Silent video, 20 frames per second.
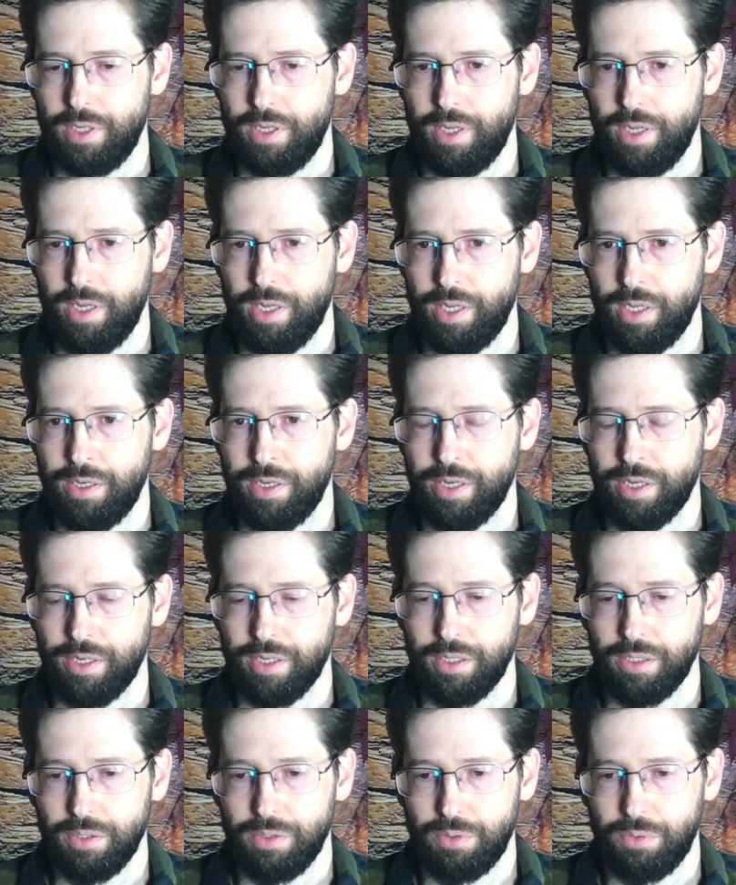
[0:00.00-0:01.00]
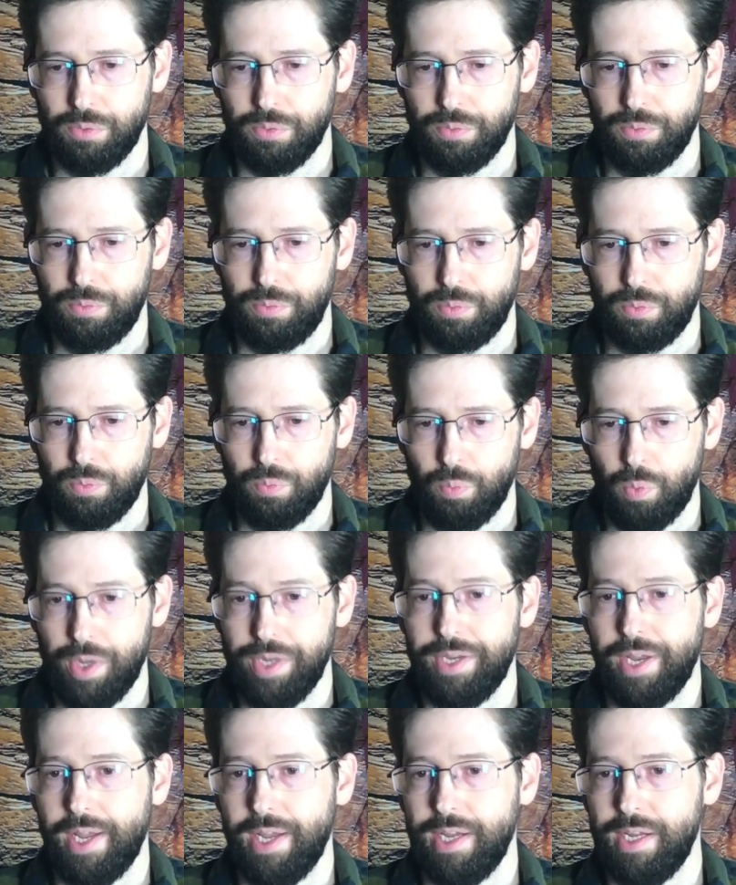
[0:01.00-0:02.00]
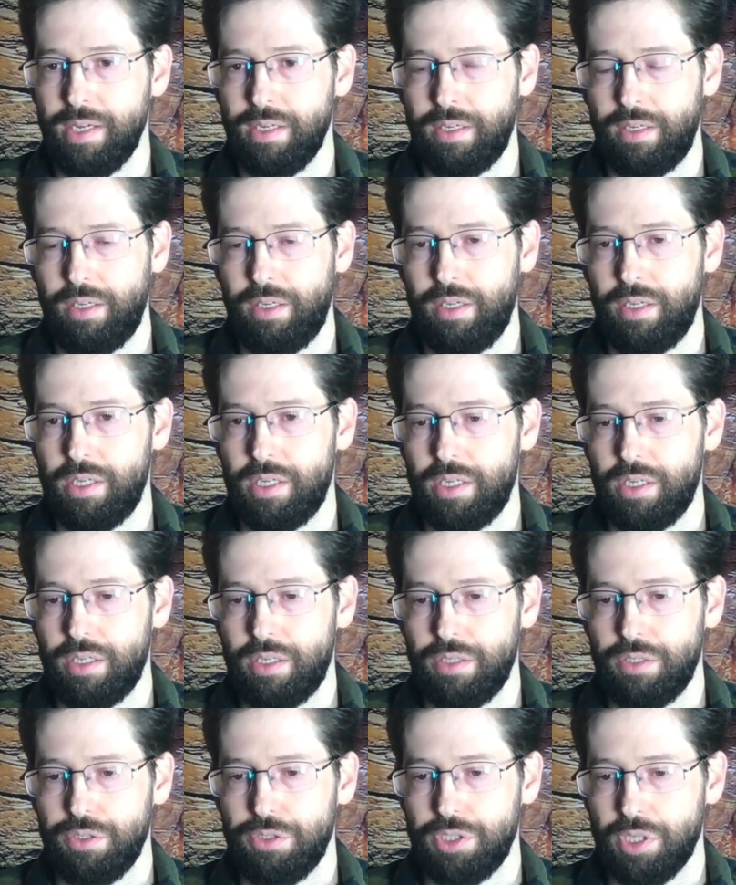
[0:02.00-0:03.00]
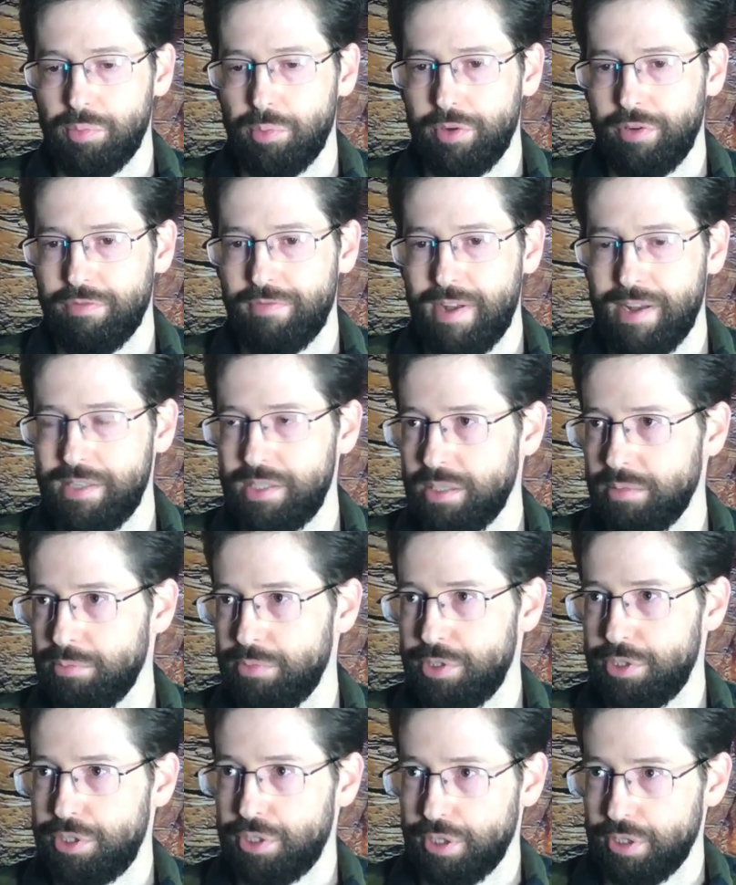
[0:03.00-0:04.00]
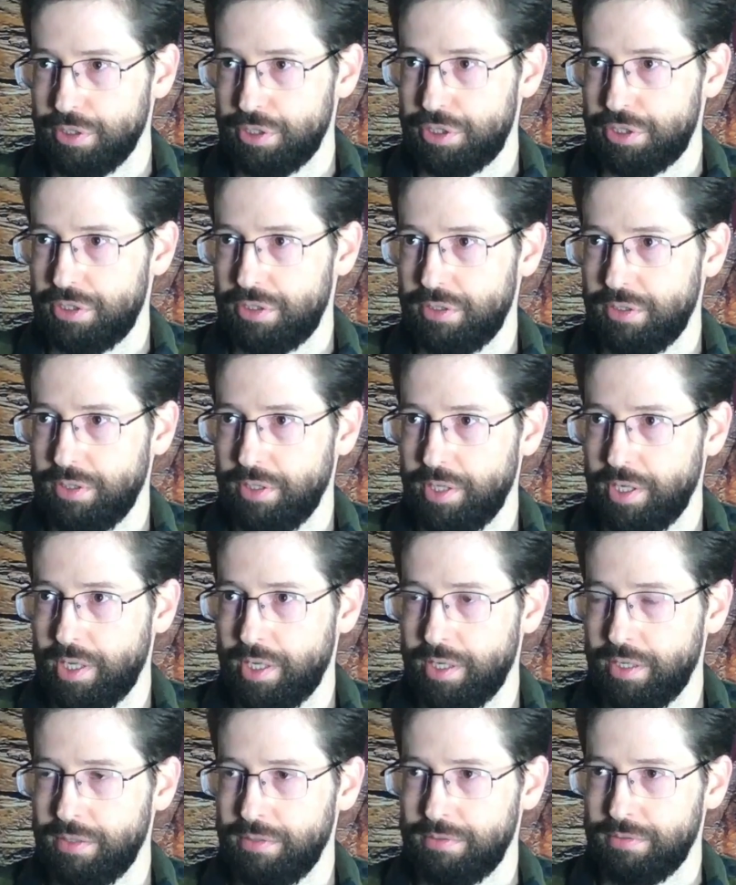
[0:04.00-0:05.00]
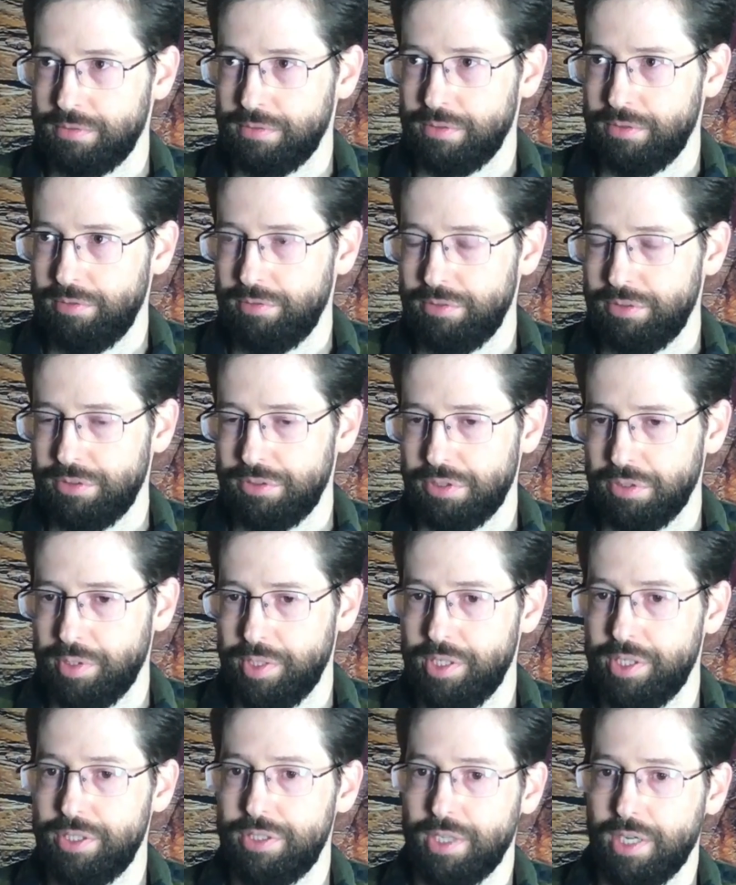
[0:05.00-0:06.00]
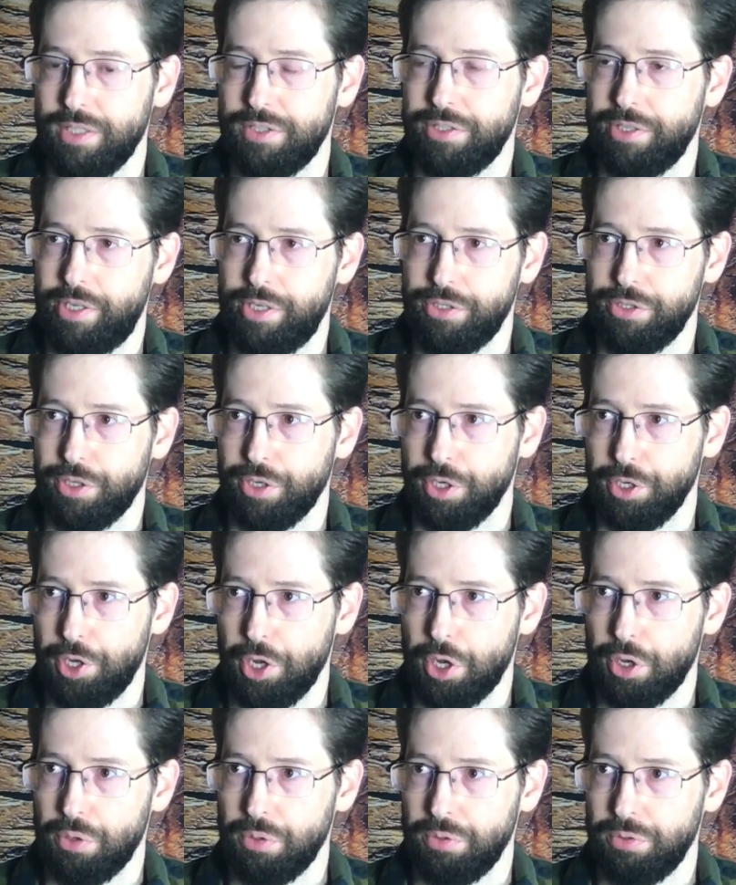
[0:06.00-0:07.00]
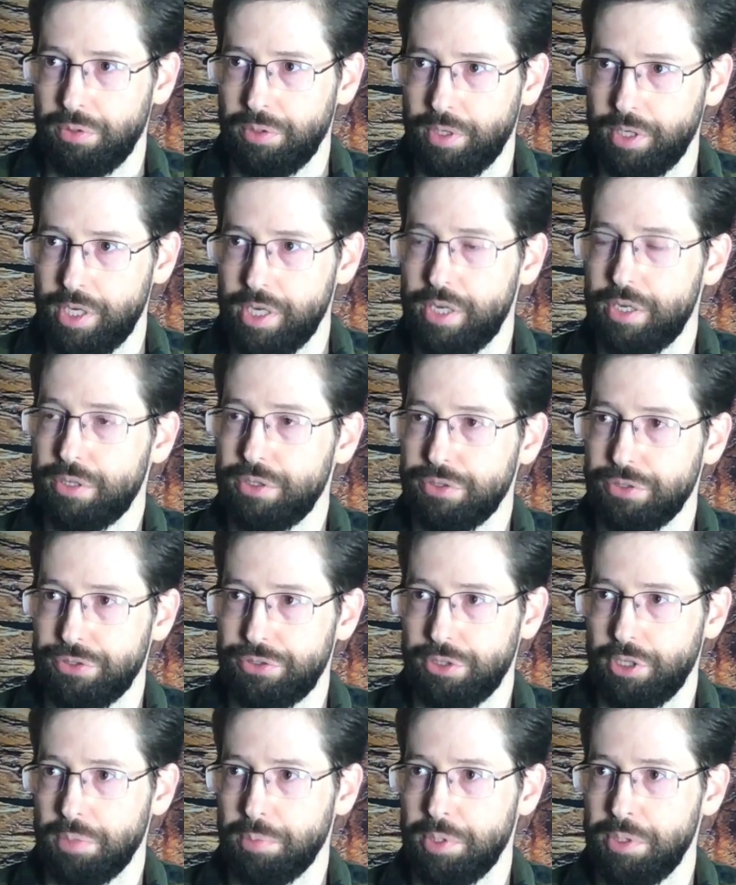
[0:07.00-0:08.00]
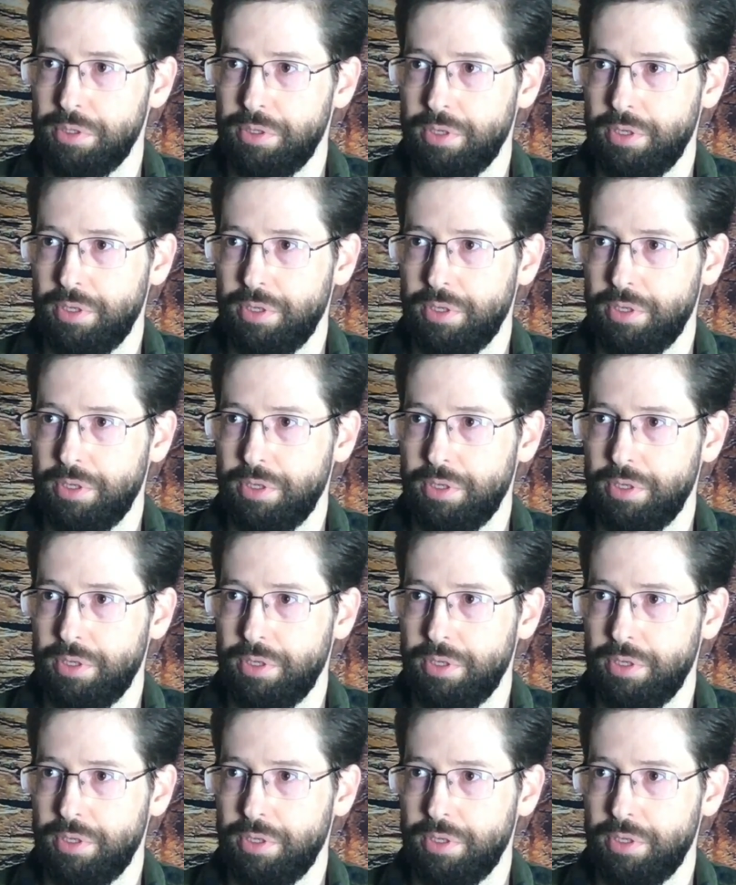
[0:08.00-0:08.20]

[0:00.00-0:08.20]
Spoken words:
And one day, someone invites him to church, and so he decides that he's going to go, and he hears the sermon.